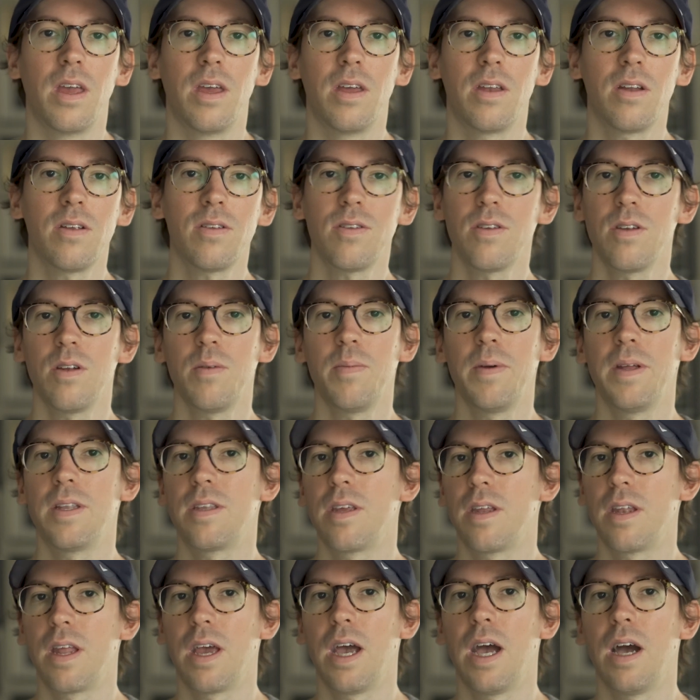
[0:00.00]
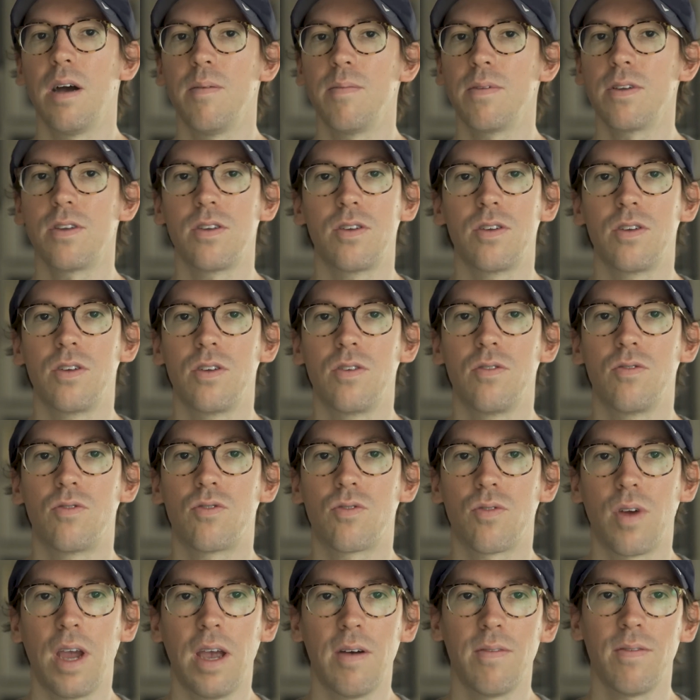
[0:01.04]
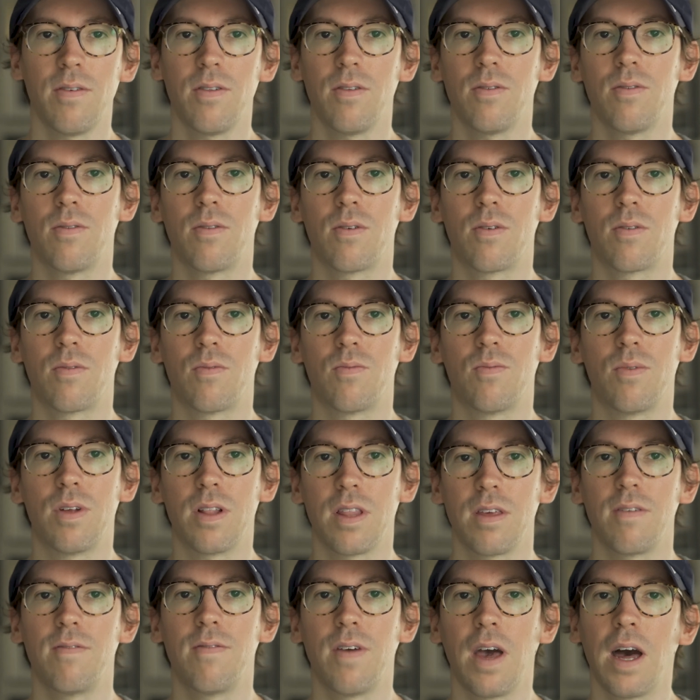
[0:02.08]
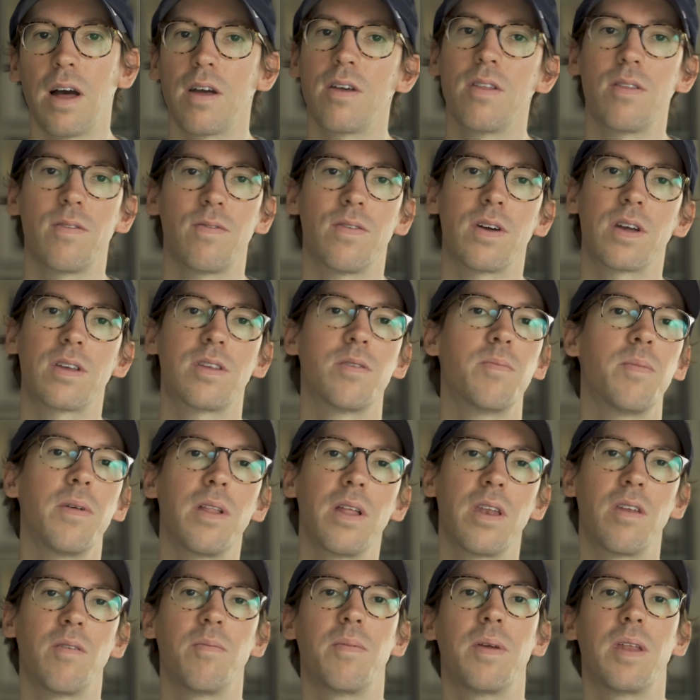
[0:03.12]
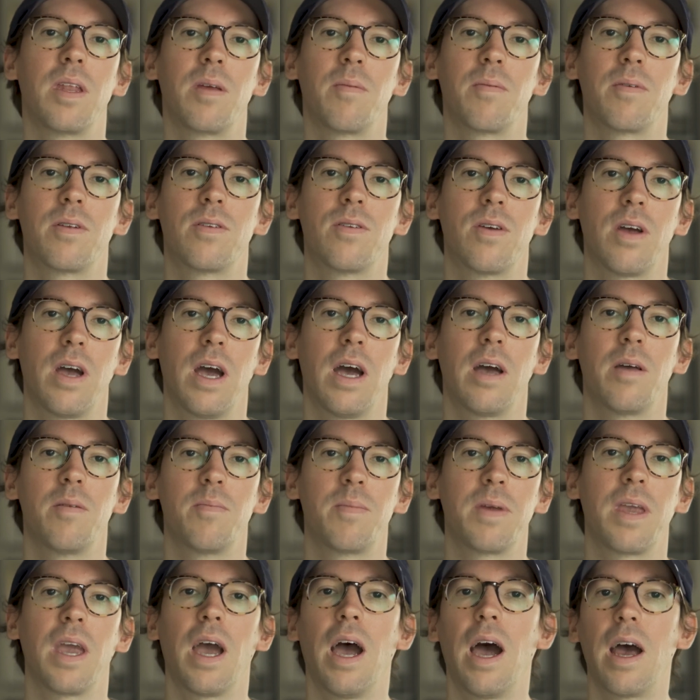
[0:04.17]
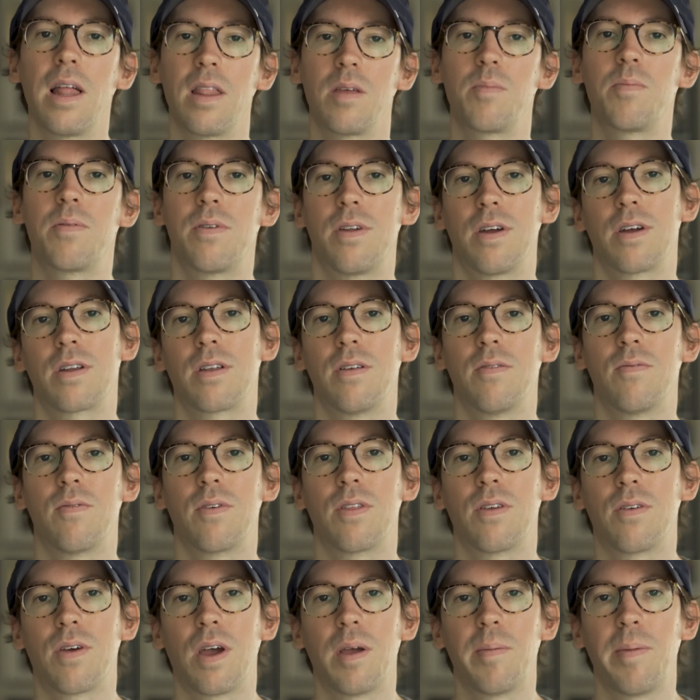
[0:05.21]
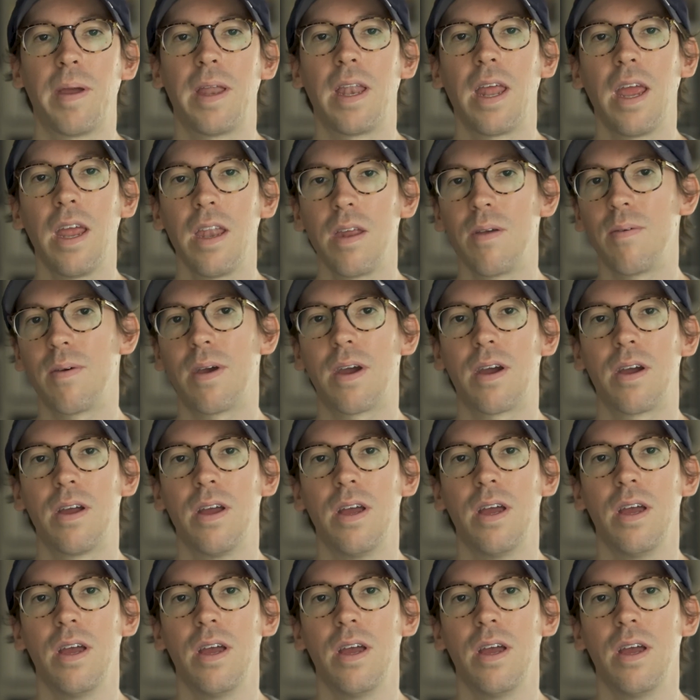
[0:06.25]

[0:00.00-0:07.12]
It also depends on how much you travel or really value the flexibility of being able to be highly productive with your iPad anywhere,